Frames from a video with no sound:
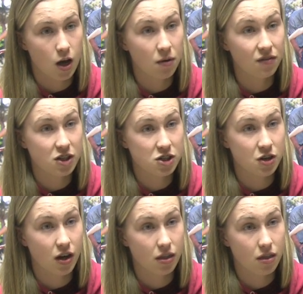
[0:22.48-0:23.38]
I finished
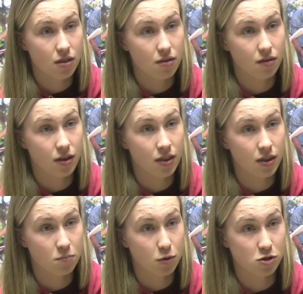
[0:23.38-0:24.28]
ninth in
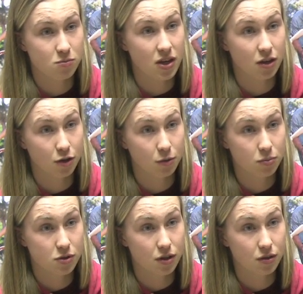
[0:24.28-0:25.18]
the bottom year
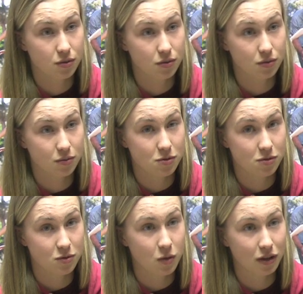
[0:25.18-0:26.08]
group, so it
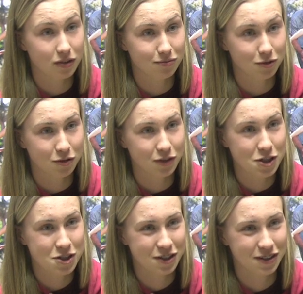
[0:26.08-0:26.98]
was quite a good
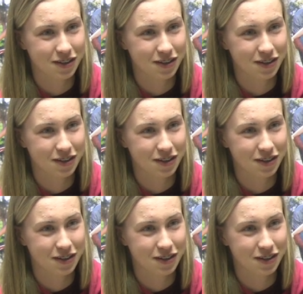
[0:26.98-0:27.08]
finish.